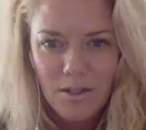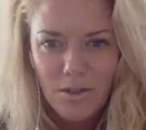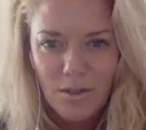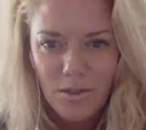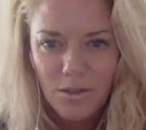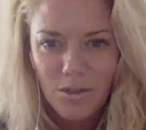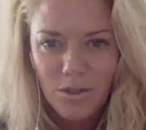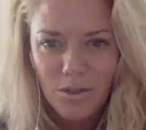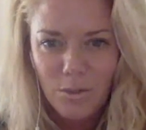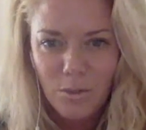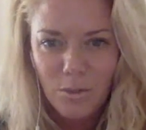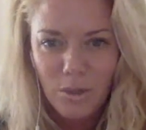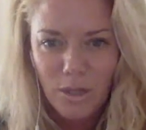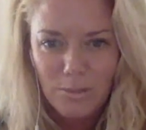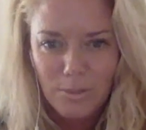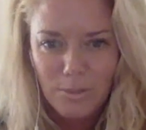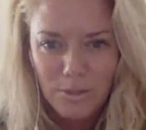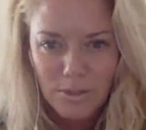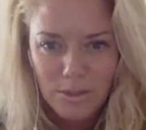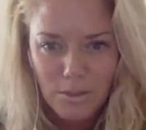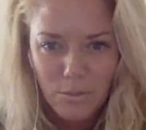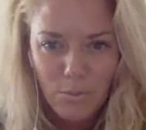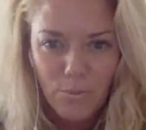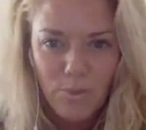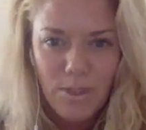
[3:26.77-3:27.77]
you were able to
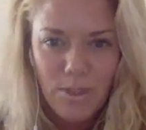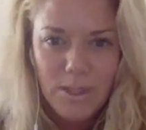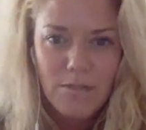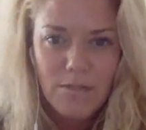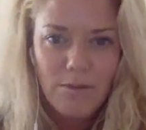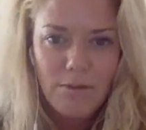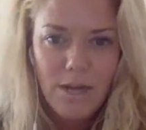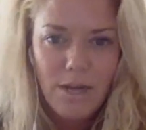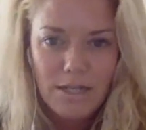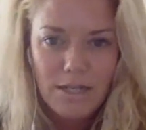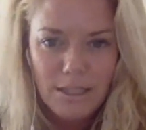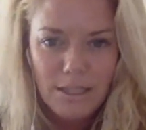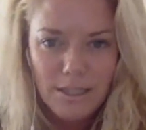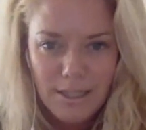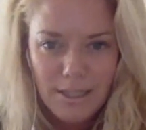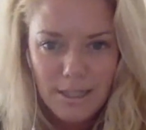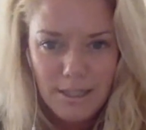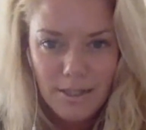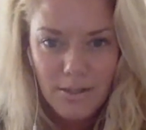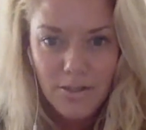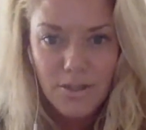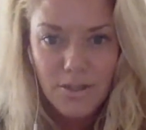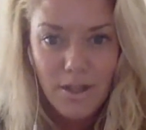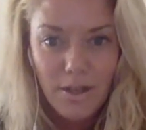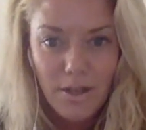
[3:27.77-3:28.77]
redirect and get
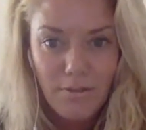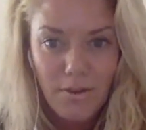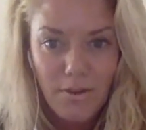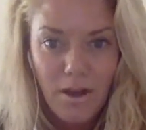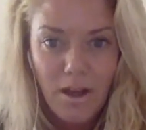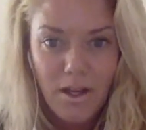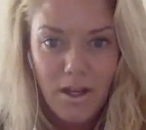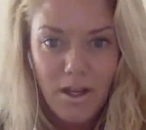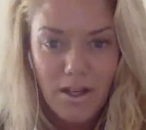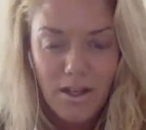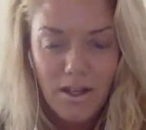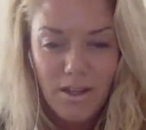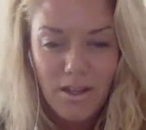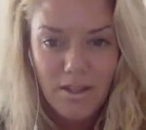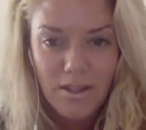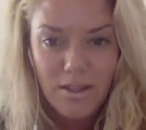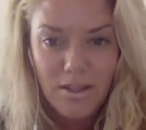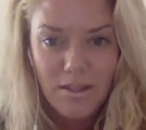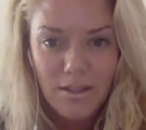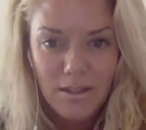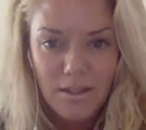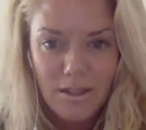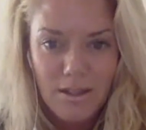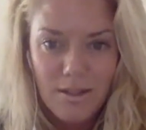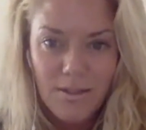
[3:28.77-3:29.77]
yourself on
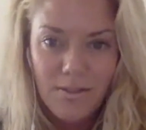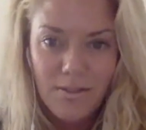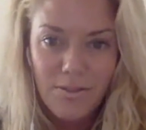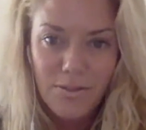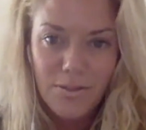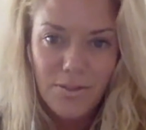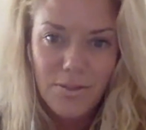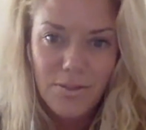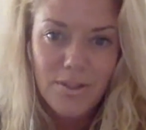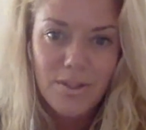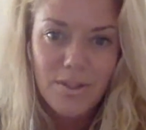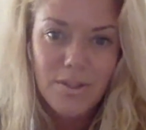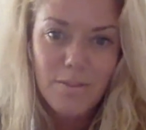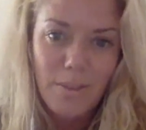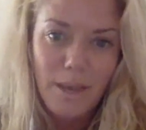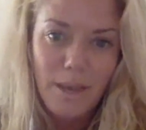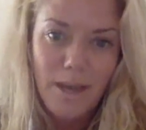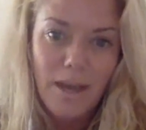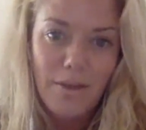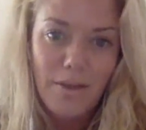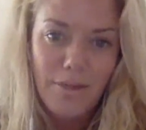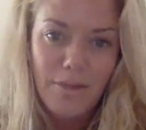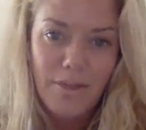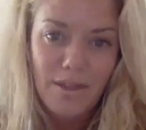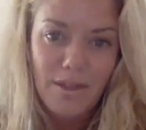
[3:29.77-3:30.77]
this path
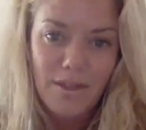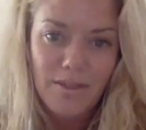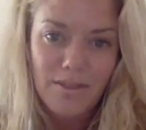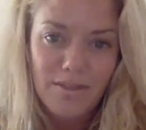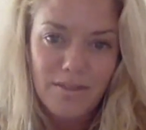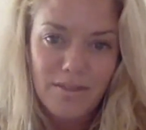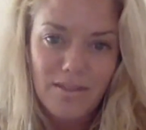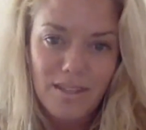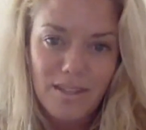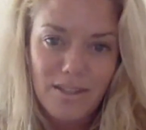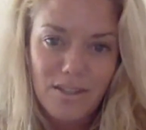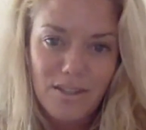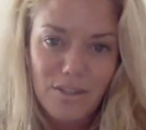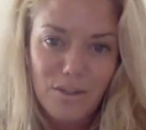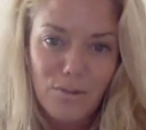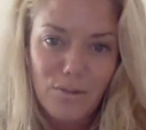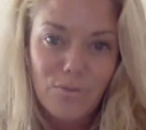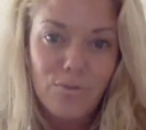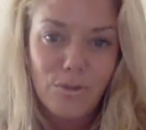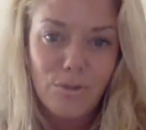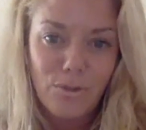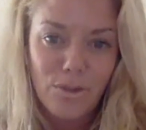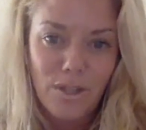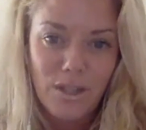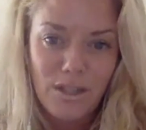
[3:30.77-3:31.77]
that you've
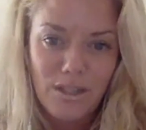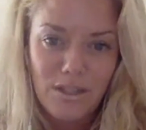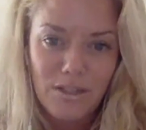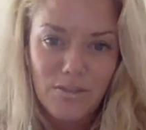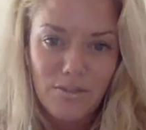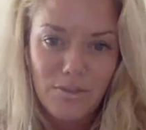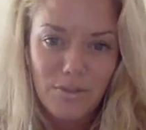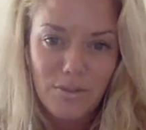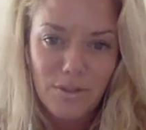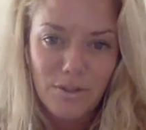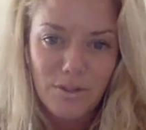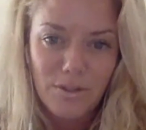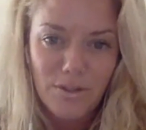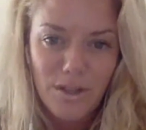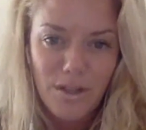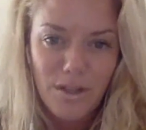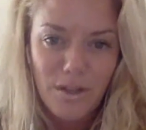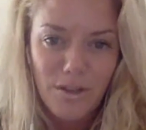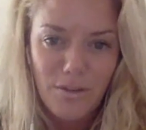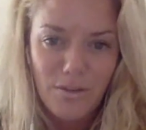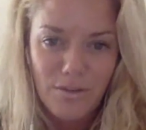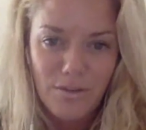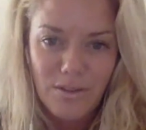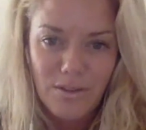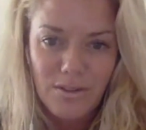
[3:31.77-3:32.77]
created for yourself
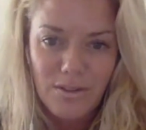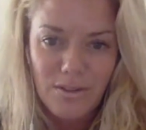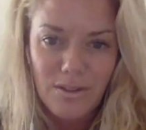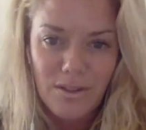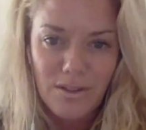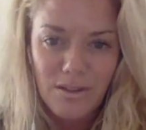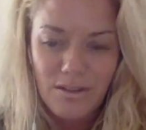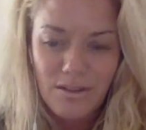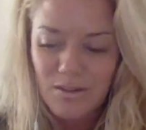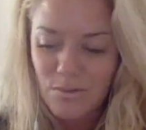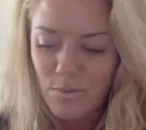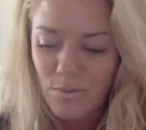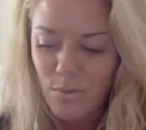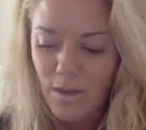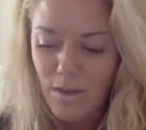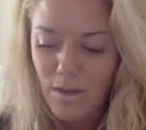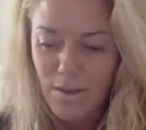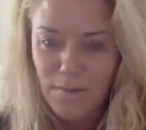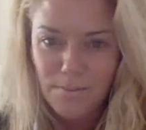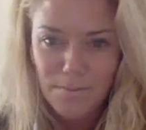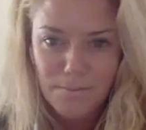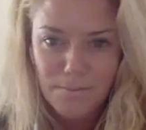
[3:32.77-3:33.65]
in this way?